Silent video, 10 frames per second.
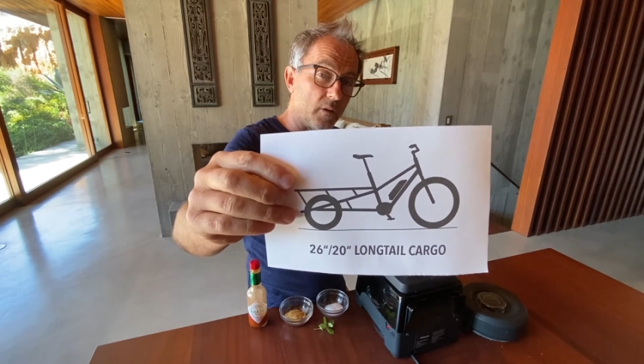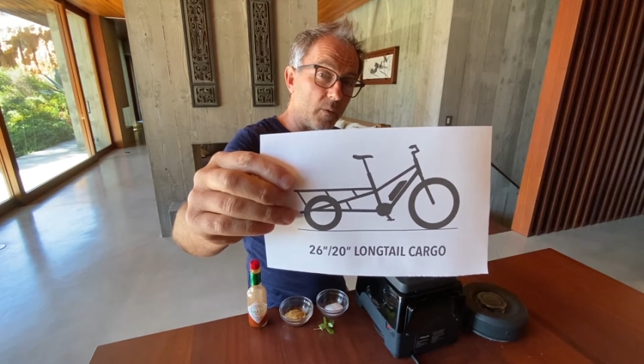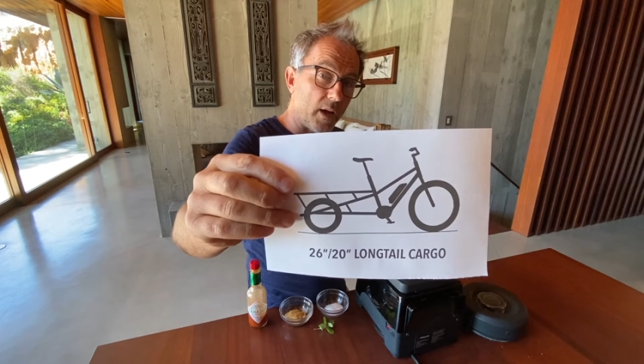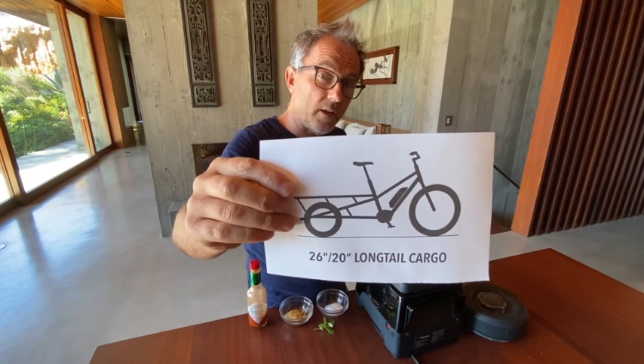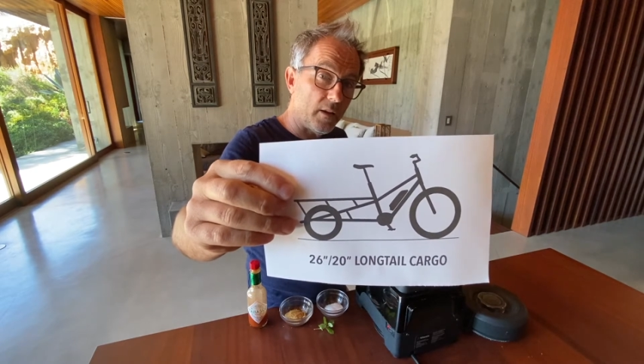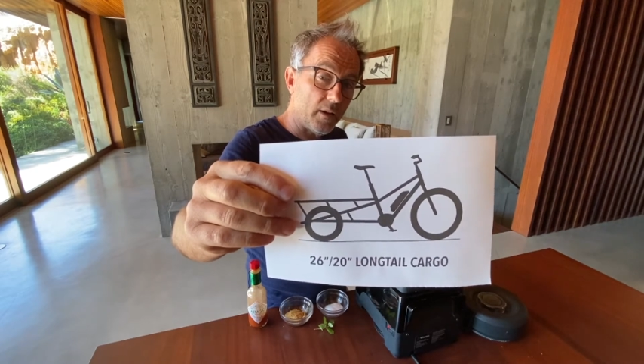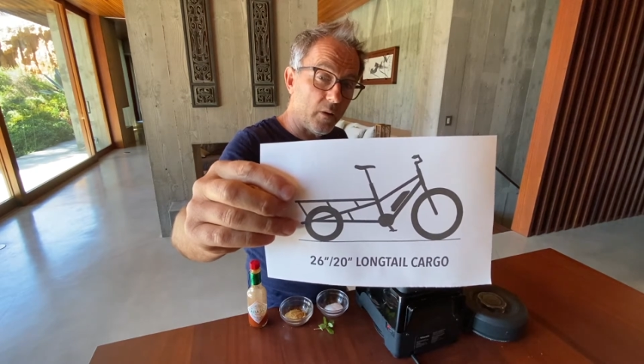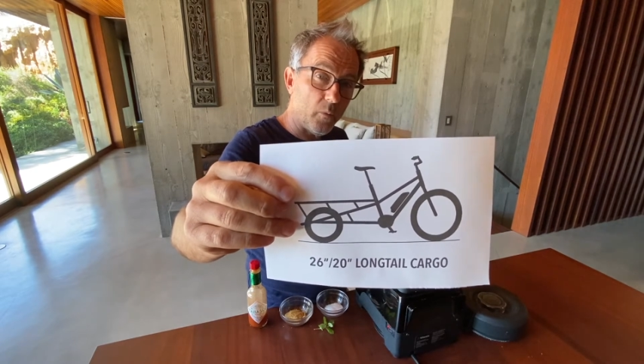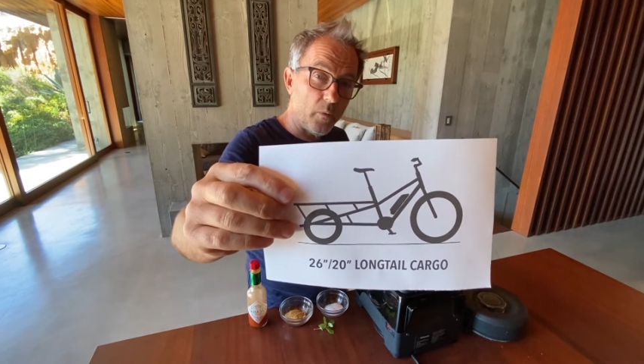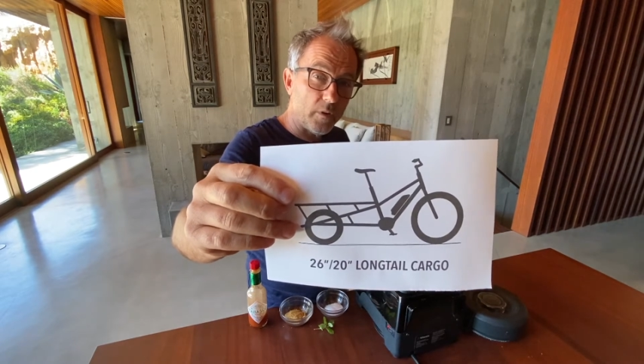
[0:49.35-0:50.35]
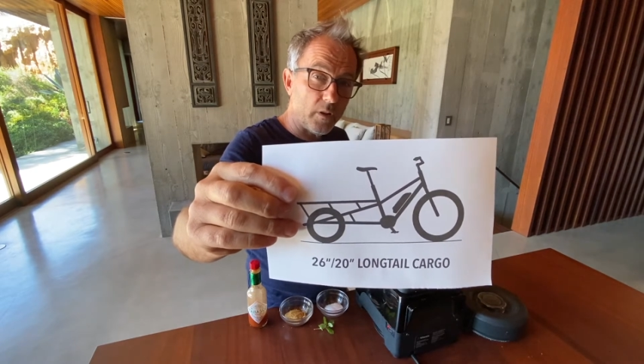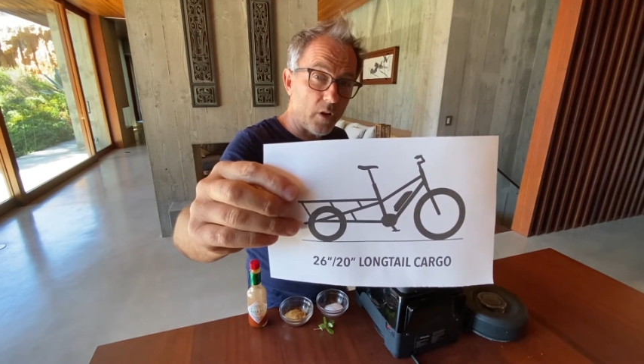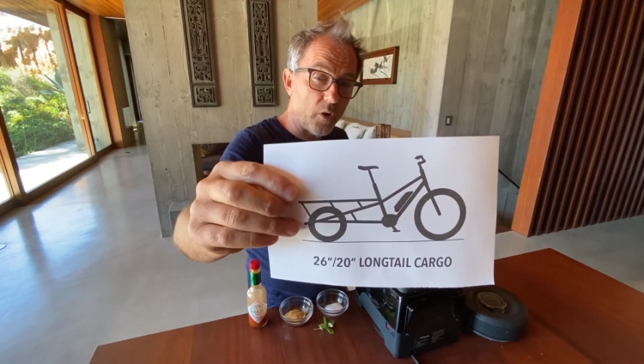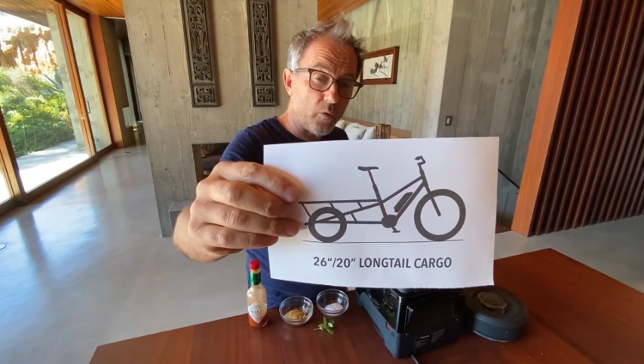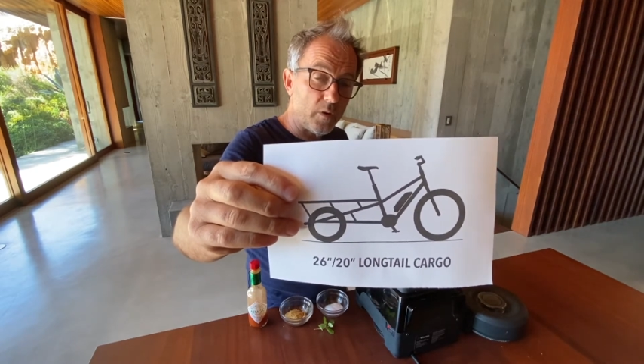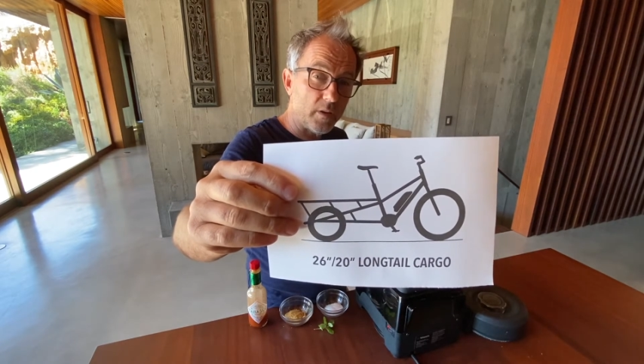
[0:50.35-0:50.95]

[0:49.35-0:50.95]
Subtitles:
ride with a load,